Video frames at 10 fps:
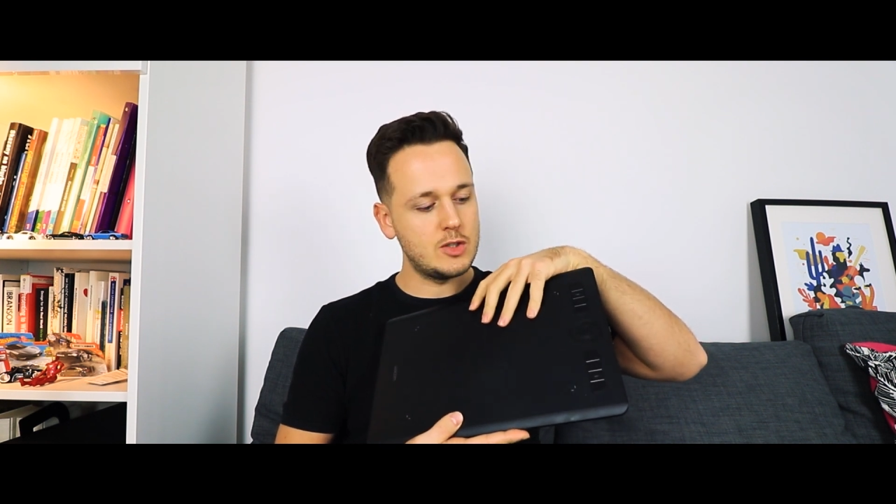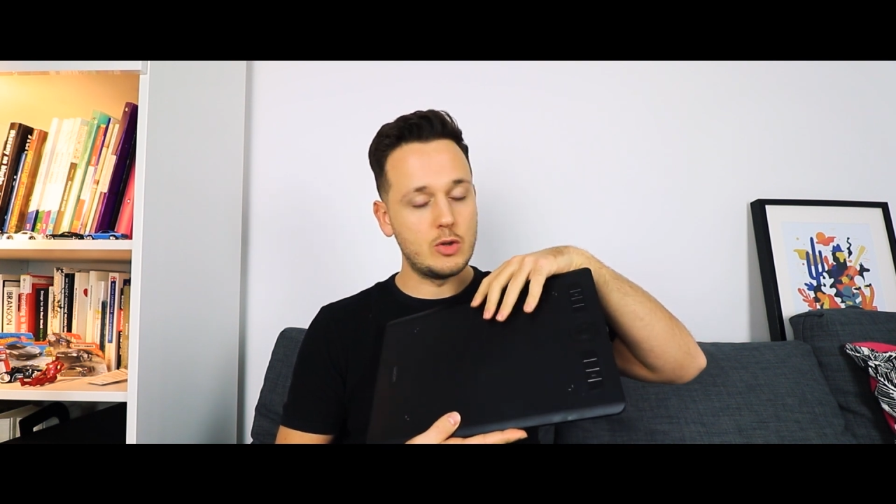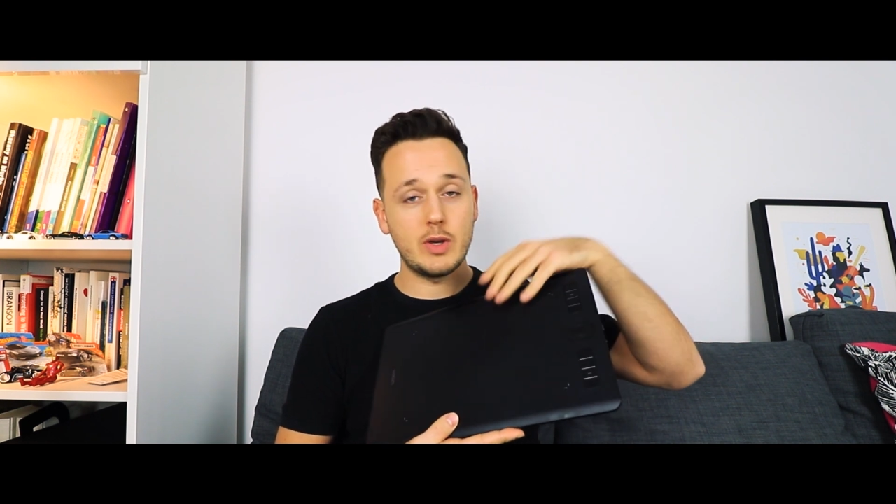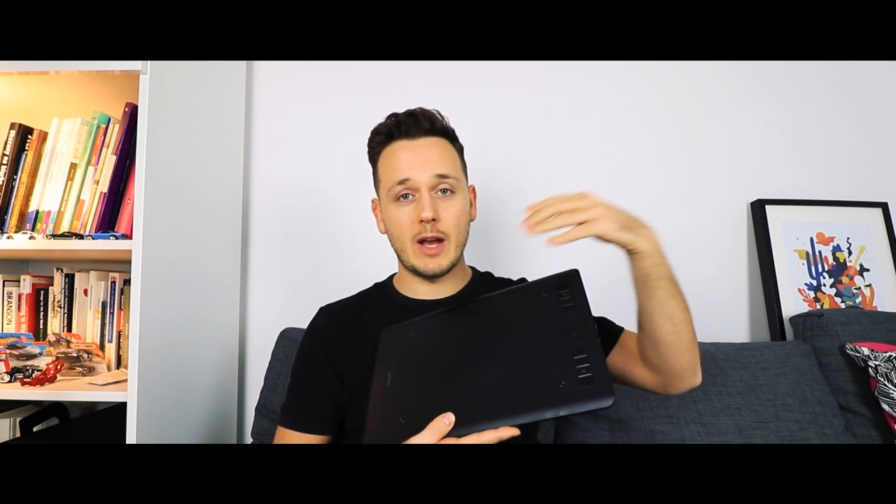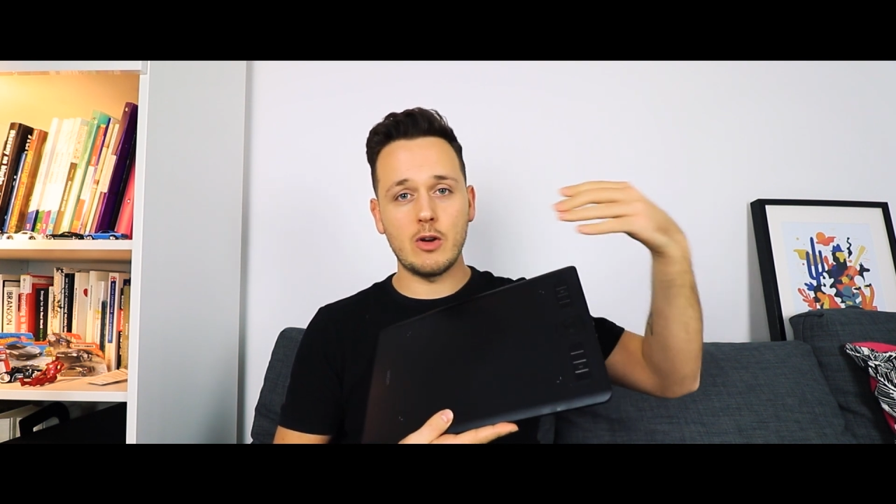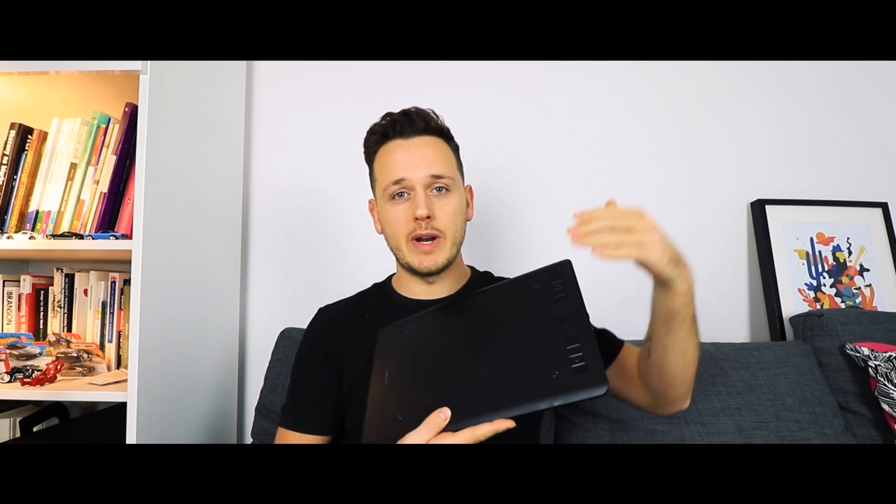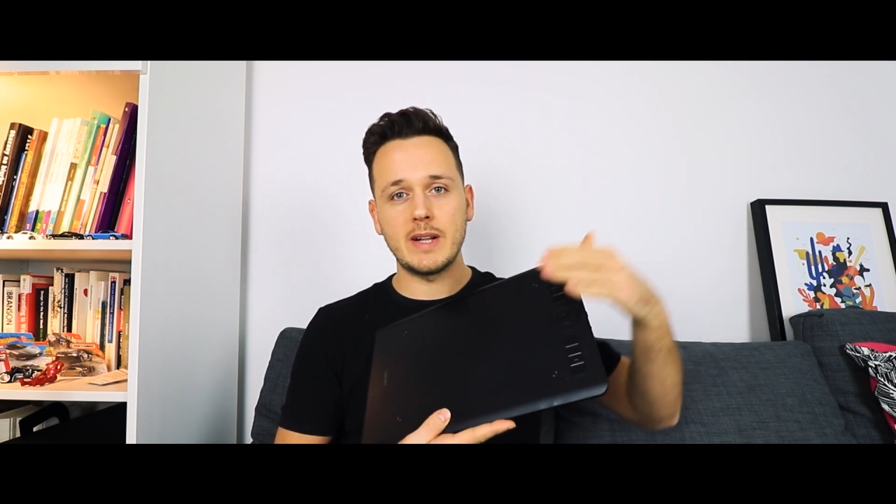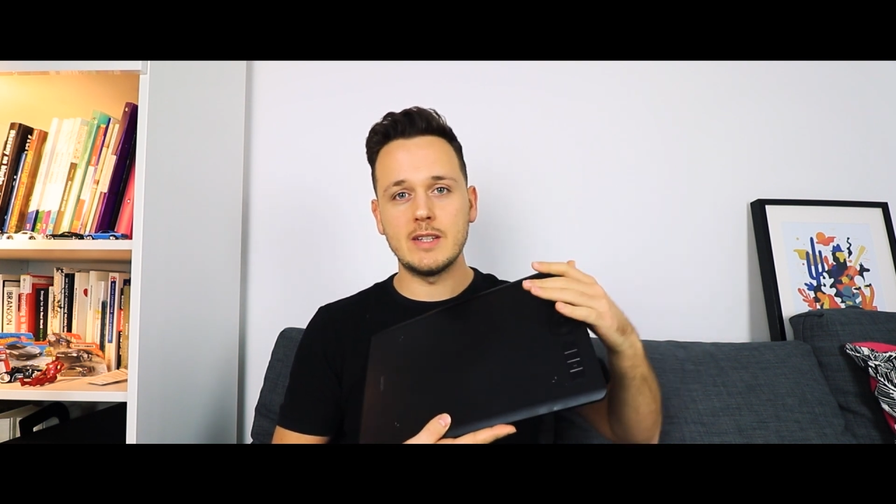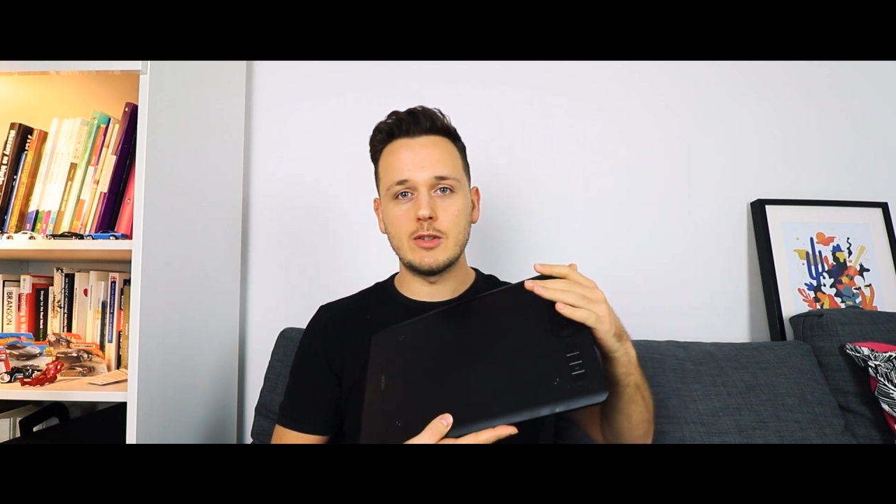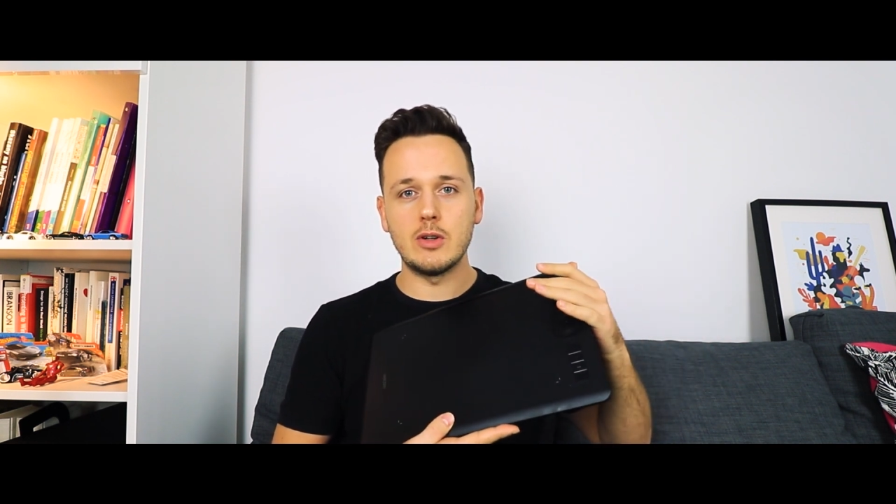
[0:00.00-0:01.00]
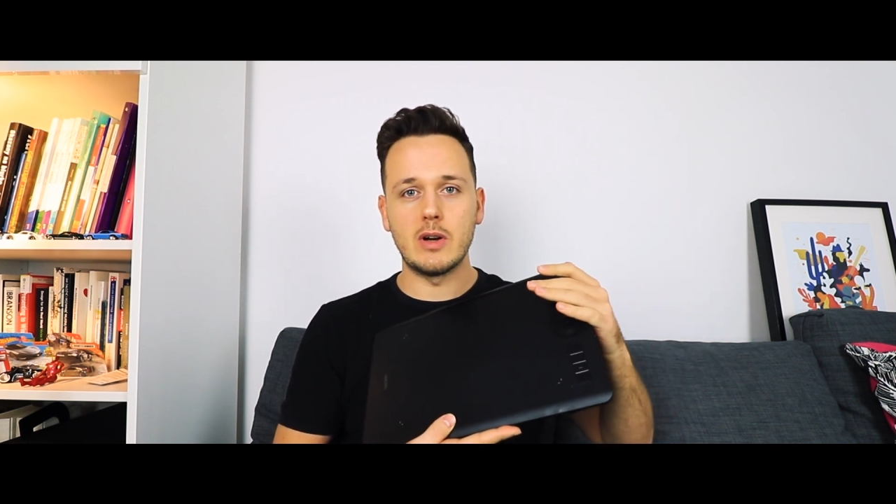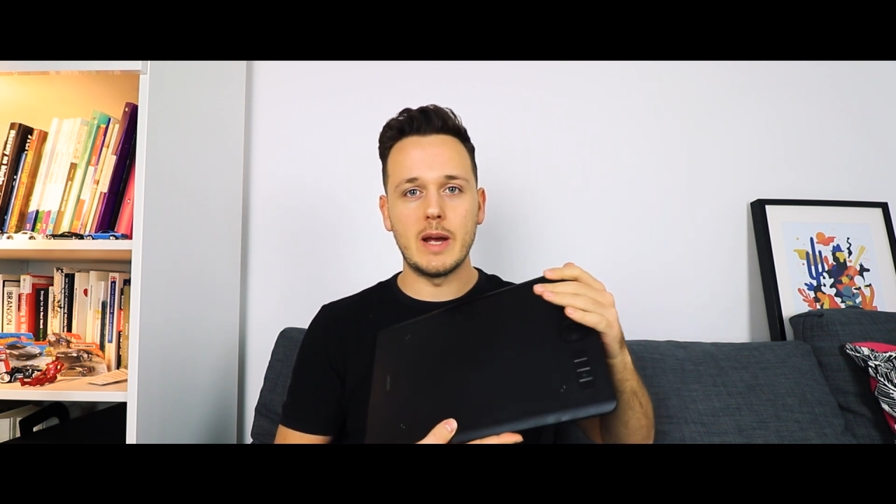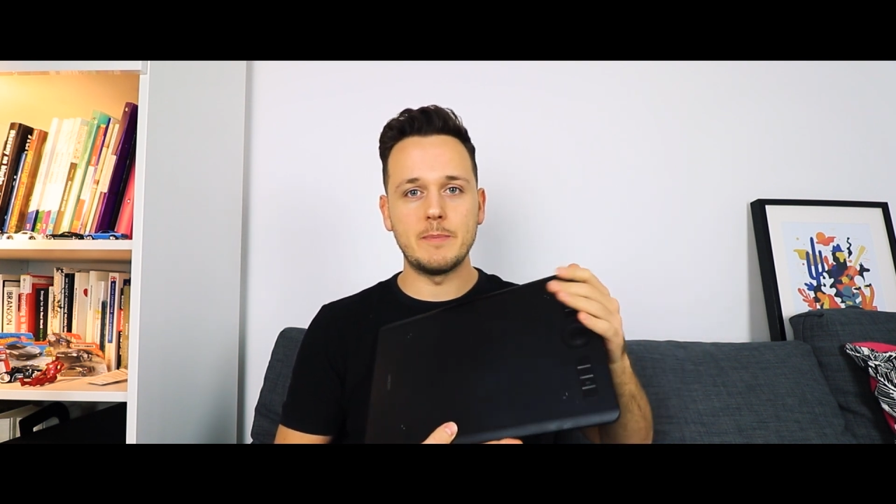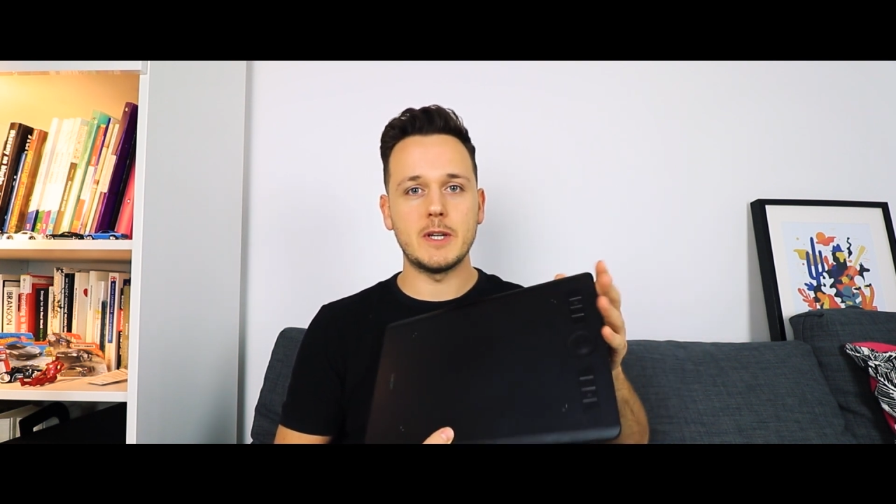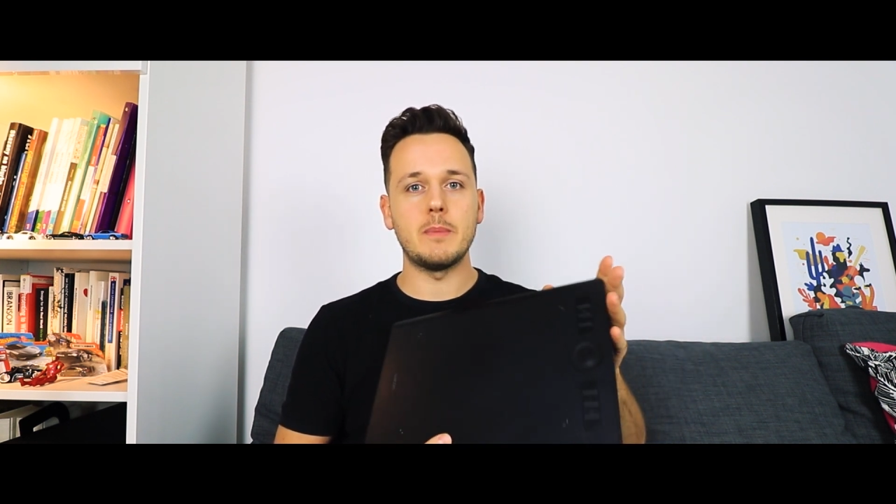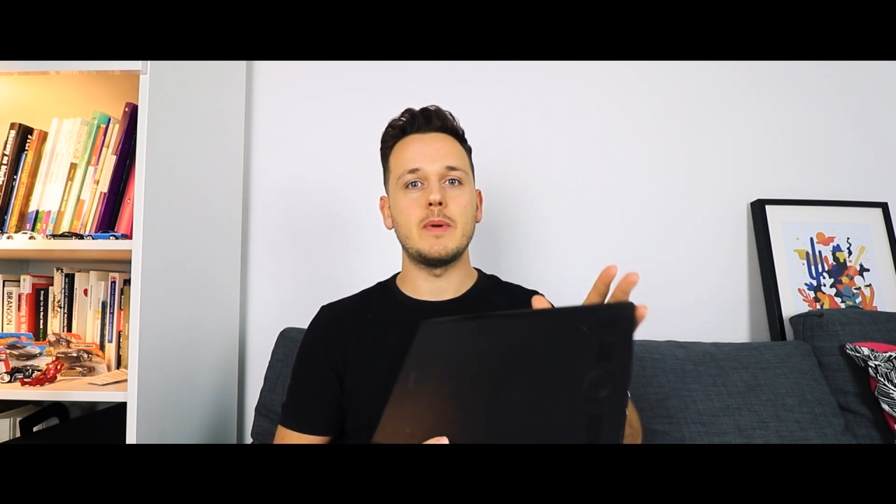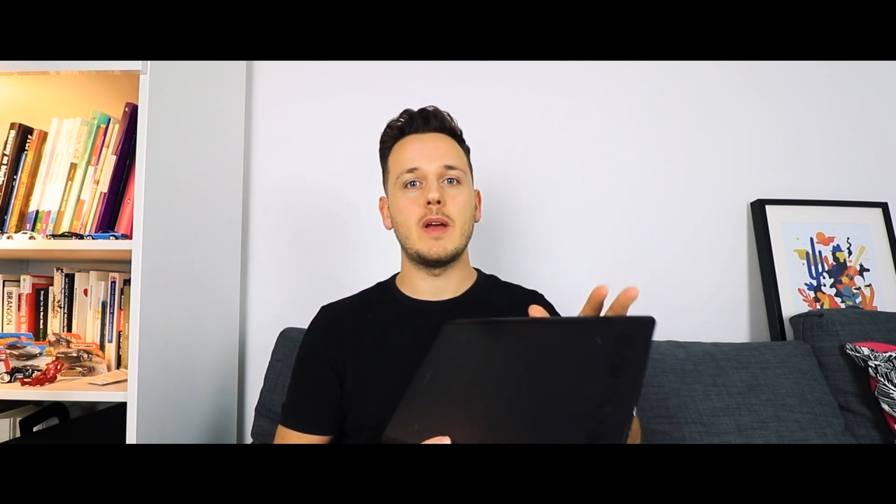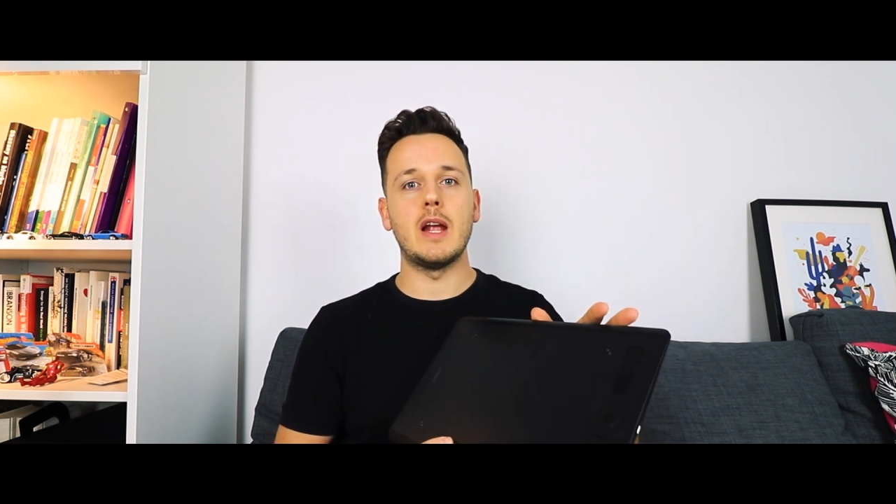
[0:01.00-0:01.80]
so you can connect it to your laptop